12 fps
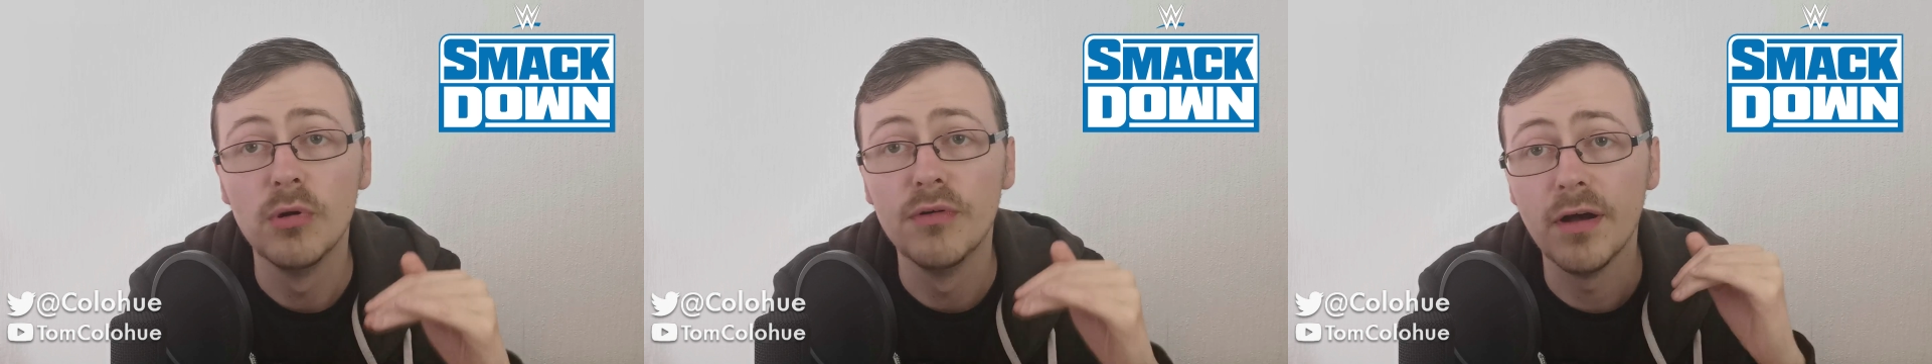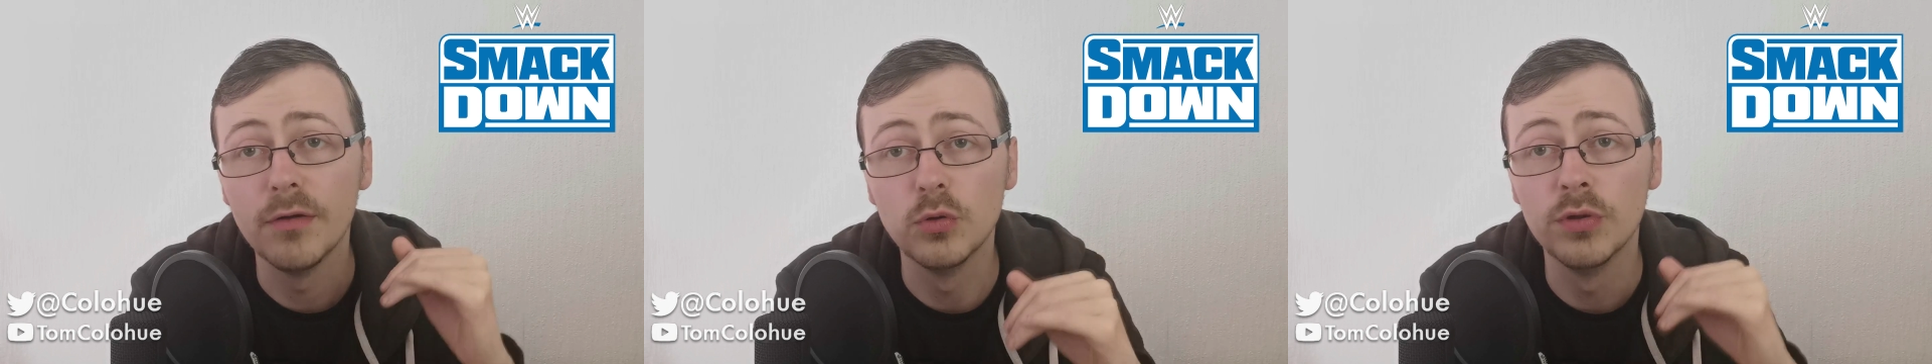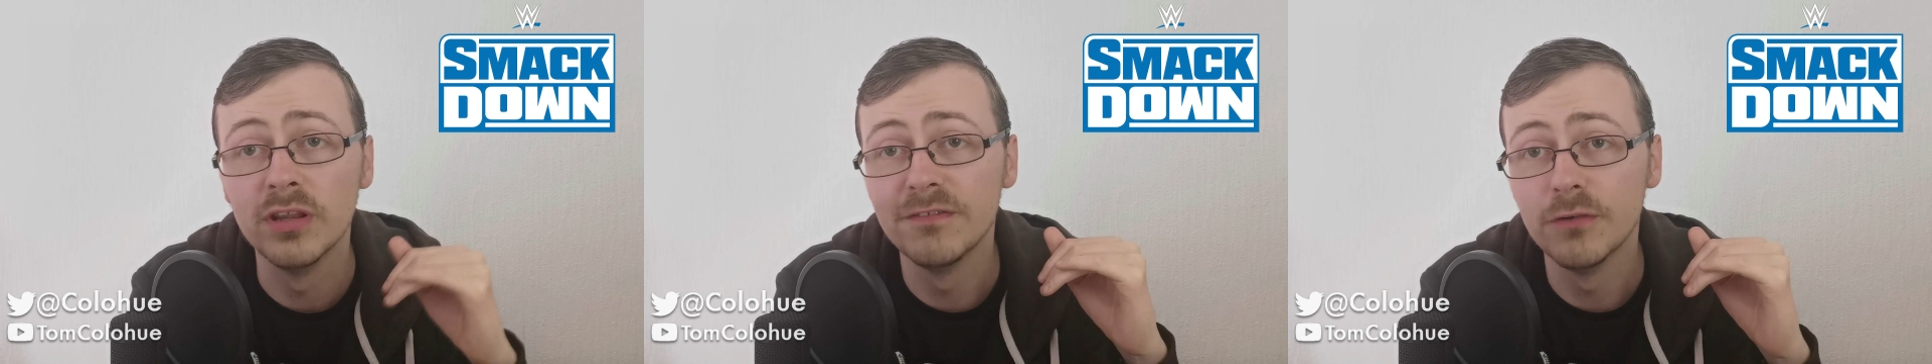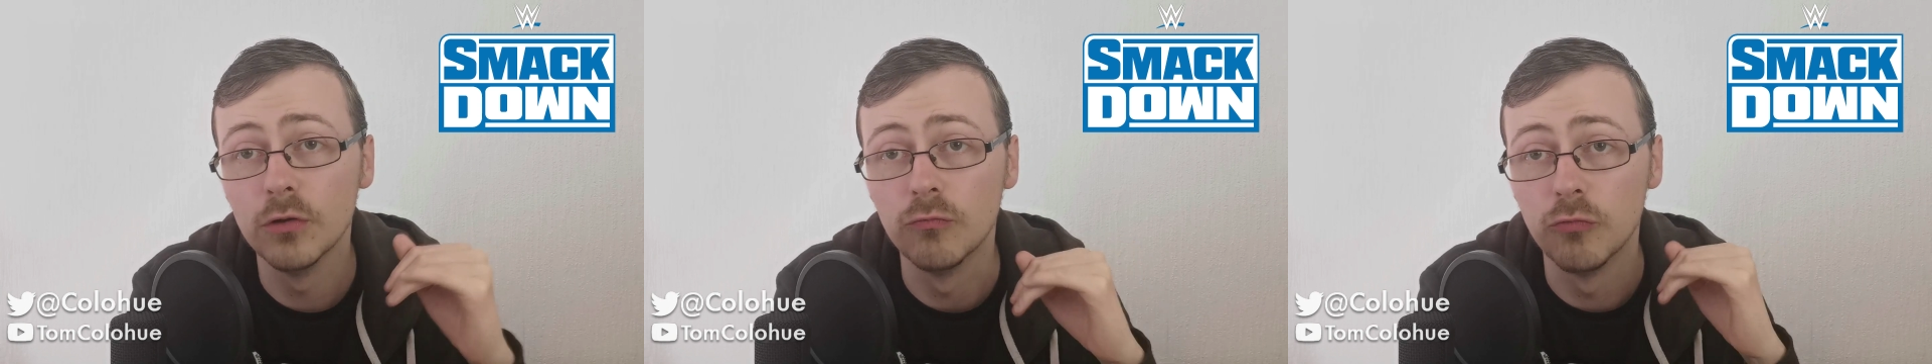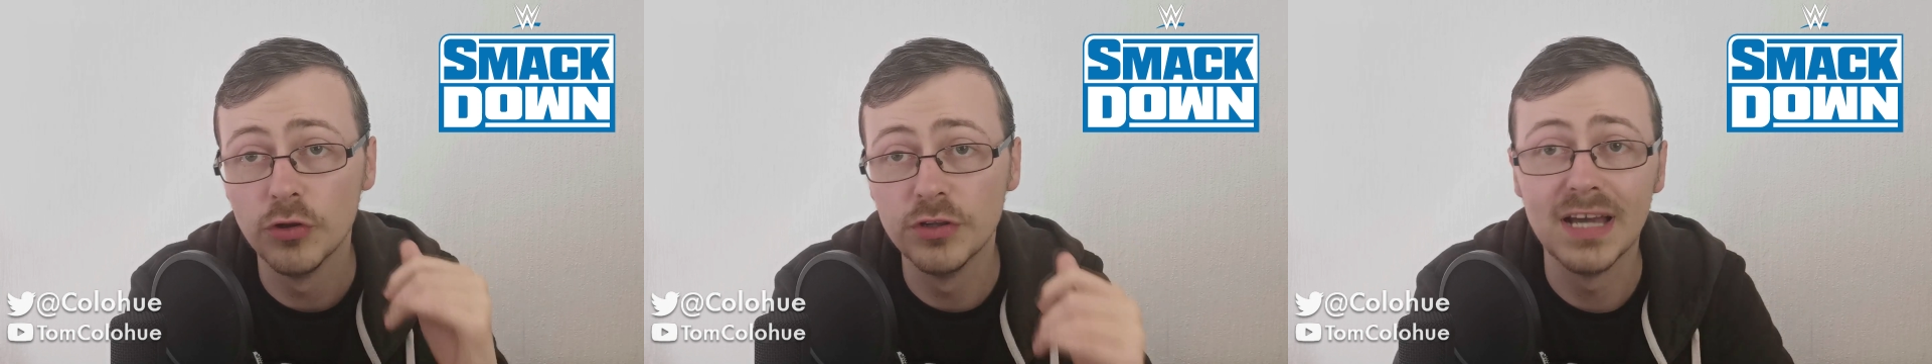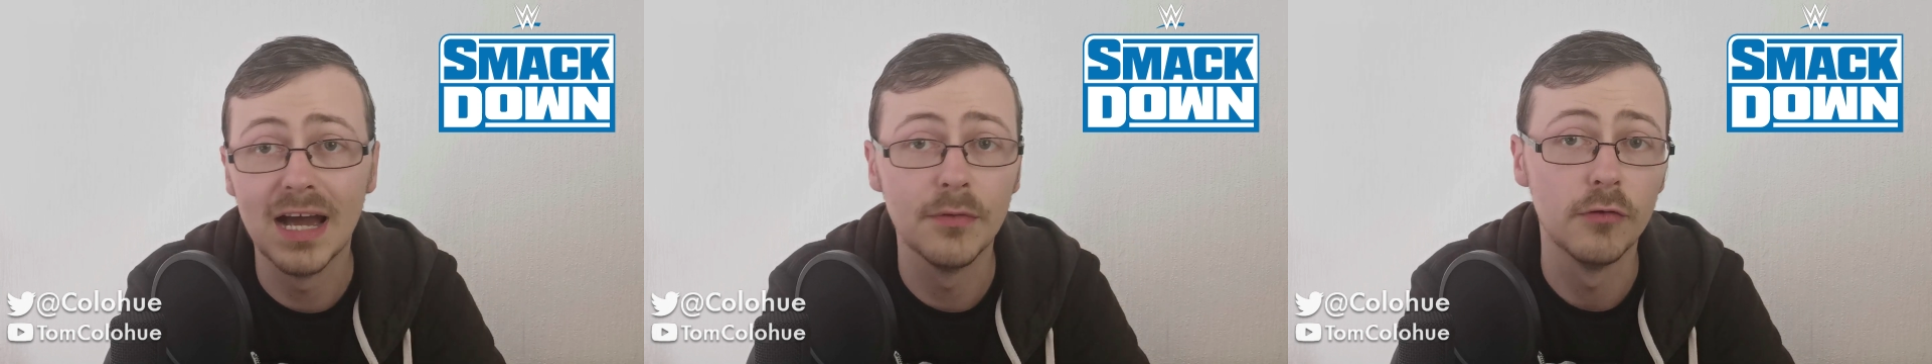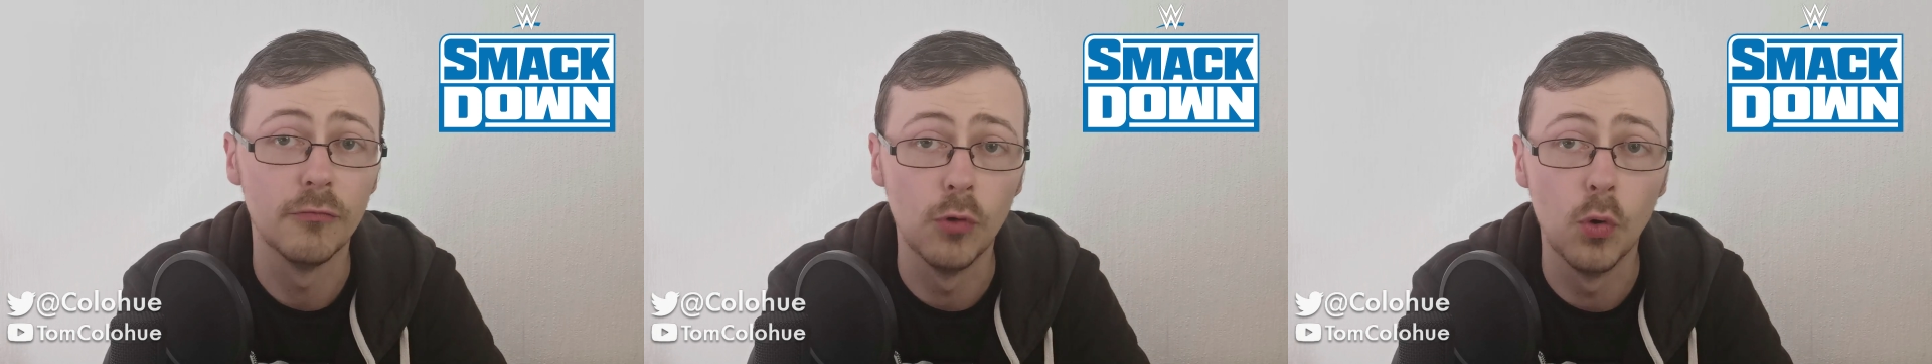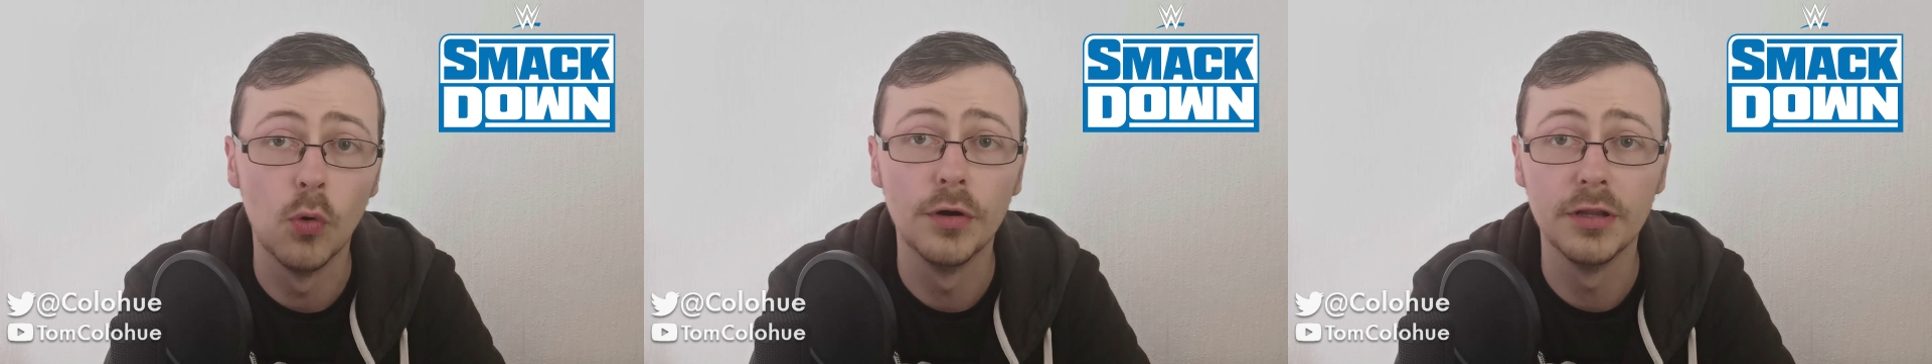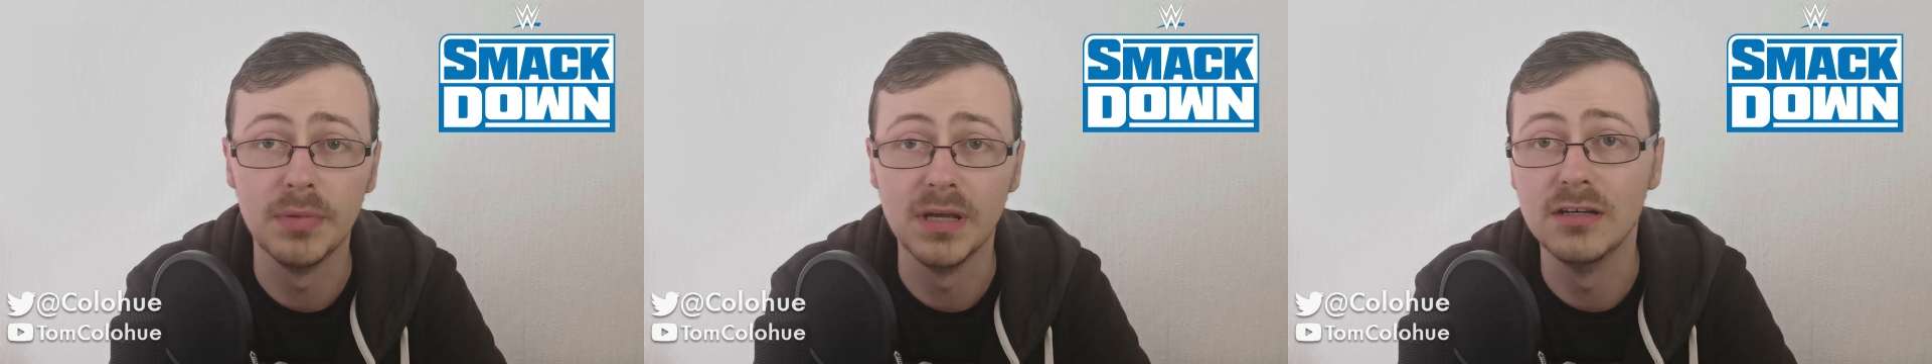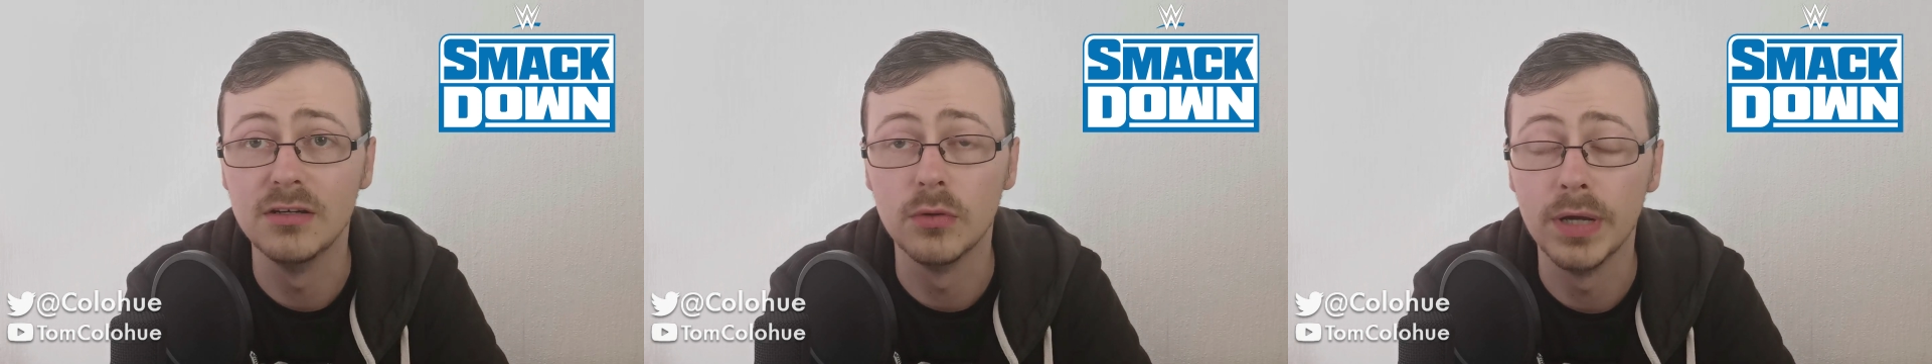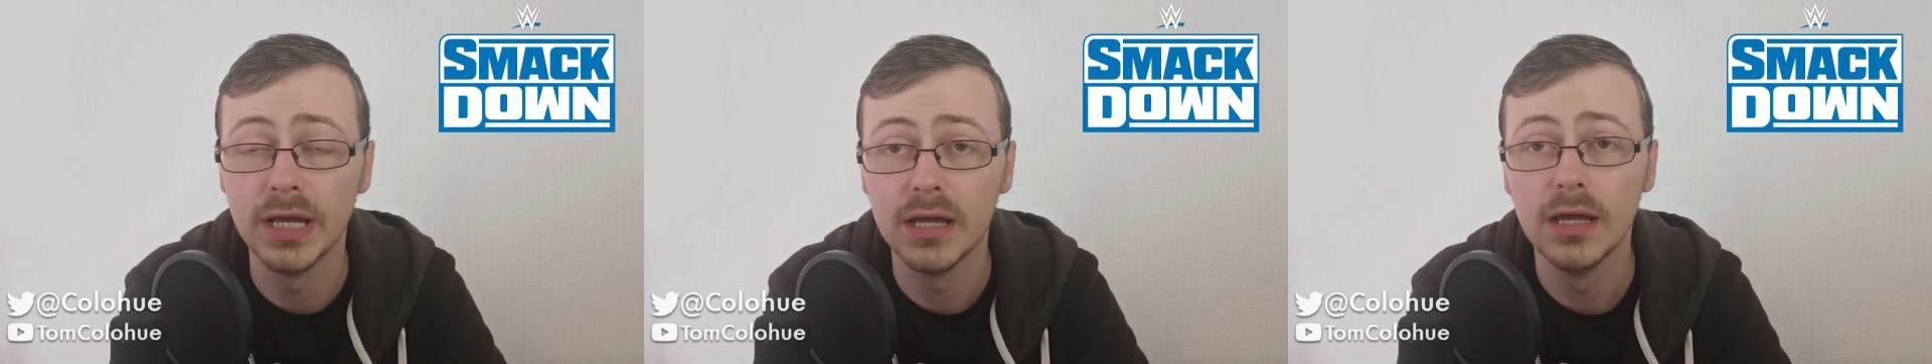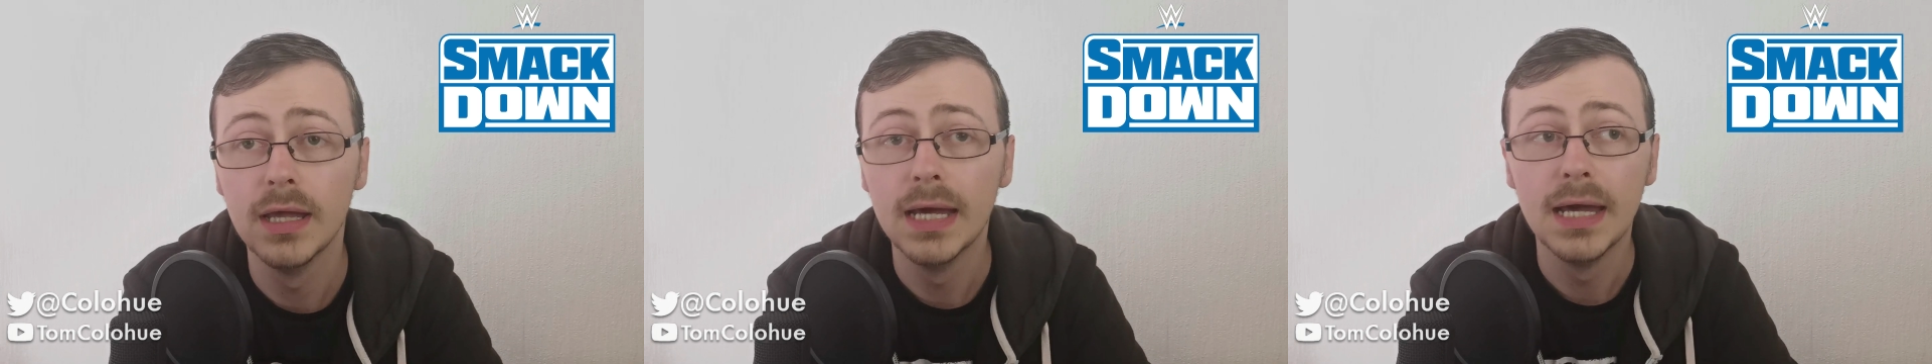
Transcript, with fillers: without doing the full rundown that Raw has been doing.